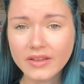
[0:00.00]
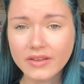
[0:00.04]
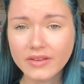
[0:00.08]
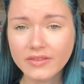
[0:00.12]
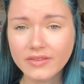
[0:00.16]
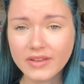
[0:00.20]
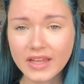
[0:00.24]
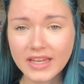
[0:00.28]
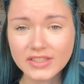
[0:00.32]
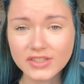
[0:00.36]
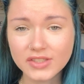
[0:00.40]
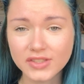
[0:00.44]

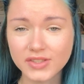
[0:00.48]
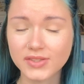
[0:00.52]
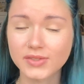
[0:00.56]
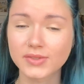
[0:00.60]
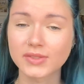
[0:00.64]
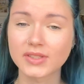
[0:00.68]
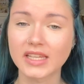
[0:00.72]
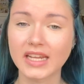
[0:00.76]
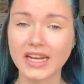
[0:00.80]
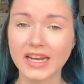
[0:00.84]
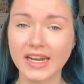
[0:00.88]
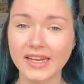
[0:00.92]
they just
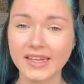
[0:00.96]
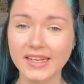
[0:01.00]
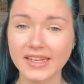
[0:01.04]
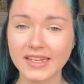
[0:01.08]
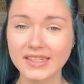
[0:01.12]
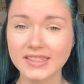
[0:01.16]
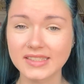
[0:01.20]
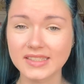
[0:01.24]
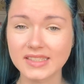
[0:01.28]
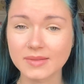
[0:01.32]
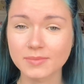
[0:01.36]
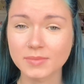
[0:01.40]
thought that I
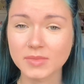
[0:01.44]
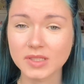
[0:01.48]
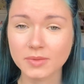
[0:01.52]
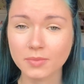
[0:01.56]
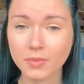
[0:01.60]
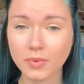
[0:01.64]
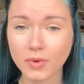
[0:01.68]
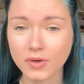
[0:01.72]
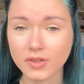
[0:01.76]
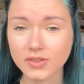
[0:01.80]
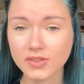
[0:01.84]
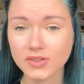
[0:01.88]
needed some
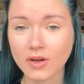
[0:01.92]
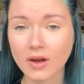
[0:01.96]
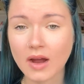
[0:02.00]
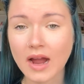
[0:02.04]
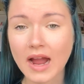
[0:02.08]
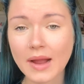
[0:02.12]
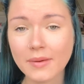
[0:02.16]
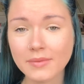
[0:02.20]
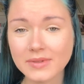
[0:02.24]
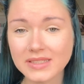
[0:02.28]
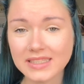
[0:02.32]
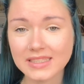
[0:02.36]
support. So
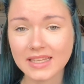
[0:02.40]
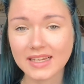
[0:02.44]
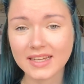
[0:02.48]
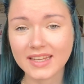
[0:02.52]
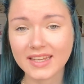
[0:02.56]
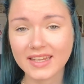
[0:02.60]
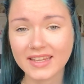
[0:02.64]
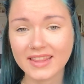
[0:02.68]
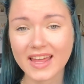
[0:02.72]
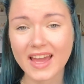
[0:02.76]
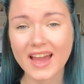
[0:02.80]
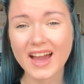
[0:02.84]
I was
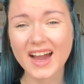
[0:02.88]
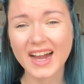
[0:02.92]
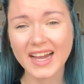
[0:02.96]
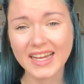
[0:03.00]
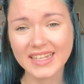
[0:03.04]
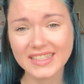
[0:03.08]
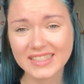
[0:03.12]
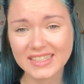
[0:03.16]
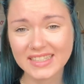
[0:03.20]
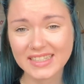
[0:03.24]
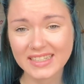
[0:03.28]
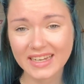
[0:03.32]
lucky that
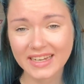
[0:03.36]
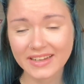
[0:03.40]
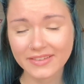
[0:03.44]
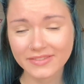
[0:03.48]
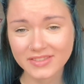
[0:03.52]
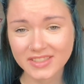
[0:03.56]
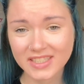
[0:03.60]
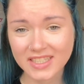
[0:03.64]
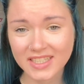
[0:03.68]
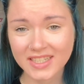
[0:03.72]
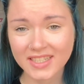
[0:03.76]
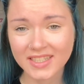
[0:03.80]
I didn't
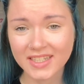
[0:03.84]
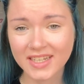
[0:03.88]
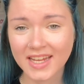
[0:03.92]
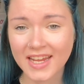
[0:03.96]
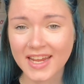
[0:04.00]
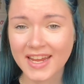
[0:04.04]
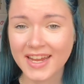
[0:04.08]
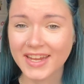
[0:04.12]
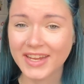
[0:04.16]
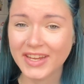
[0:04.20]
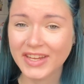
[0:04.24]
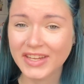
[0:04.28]
have to
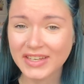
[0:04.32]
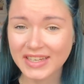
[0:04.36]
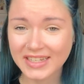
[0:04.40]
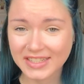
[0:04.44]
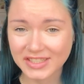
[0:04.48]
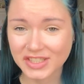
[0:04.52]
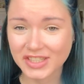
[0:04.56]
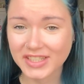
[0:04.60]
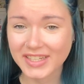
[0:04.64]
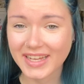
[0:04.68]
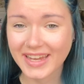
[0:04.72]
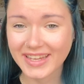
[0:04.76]

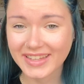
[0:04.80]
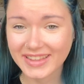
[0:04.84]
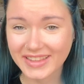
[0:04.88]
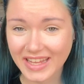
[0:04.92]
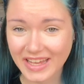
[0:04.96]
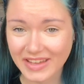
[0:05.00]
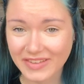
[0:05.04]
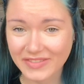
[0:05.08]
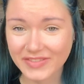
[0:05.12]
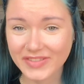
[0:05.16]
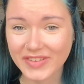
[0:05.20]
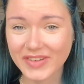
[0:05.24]
initiate
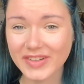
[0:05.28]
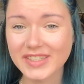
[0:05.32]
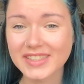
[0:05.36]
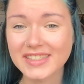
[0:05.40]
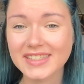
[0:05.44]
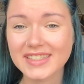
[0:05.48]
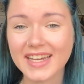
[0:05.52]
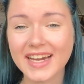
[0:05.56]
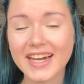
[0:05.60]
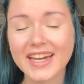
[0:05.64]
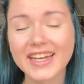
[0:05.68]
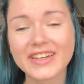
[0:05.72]
that
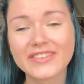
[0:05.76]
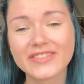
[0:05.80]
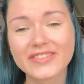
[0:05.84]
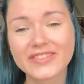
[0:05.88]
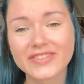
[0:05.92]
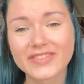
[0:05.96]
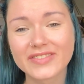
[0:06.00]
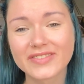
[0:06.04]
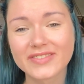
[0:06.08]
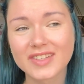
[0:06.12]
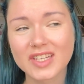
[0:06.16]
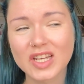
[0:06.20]
first kind
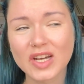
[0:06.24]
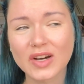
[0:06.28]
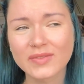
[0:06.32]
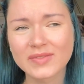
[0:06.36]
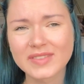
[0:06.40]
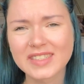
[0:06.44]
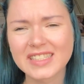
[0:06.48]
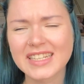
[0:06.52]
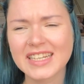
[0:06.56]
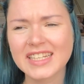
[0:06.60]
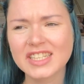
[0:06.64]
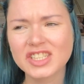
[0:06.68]
of
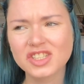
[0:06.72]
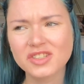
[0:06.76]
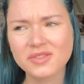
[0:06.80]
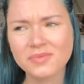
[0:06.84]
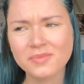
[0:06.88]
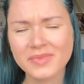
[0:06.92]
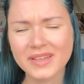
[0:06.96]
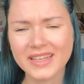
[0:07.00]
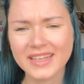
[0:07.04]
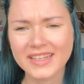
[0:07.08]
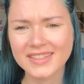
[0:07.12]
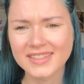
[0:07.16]

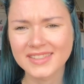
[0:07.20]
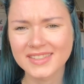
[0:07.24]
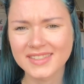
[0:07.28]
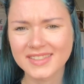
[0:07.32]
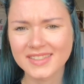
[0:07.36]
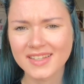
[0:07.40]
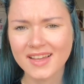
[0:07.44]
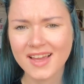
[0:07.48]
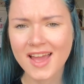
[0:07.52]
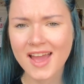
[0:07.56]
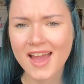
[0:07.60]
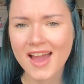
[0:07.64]
conversation
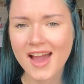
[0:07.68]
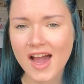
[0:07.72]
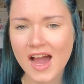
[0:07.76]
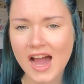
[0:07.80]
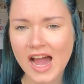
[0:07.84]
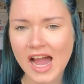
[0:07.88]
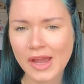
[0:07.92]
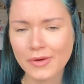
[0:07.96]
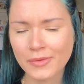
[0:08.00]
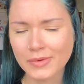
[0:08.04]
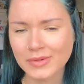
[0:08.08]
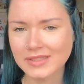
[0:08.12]
because
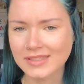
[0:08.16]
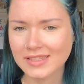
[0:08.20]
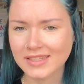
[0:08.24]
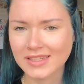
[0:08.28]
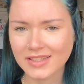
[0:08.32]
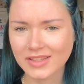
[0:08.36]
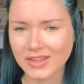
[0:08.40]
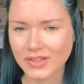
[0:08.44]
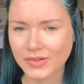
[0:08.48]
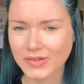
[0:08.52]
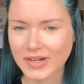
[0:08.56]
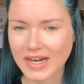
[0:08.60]
I
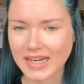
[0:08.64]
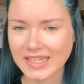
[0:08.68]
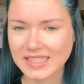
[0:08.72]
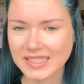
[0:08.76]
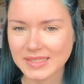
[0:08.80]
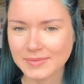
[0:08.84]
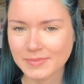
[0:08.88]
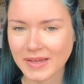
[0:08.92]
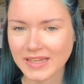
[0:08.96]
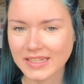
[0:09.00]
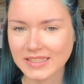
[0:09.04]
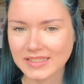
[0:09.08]
wasn't in the right
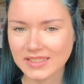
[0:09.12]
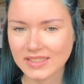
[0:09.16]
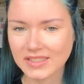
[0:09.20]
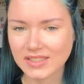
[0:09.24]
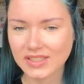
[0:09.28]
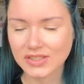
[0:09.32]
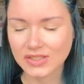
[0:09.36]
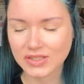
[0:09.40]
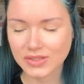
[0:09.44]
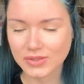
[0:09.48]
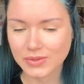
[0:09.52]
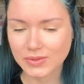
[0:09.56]
space
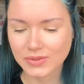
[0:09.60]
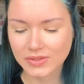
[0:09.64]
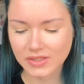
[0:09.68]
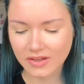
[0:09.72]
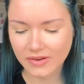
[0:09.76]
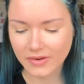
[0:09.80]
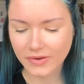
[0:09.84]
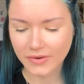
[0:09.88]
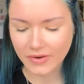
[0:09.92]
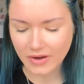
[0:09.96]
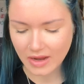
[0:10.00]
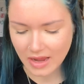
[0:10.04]
to do
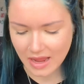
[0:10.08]
so.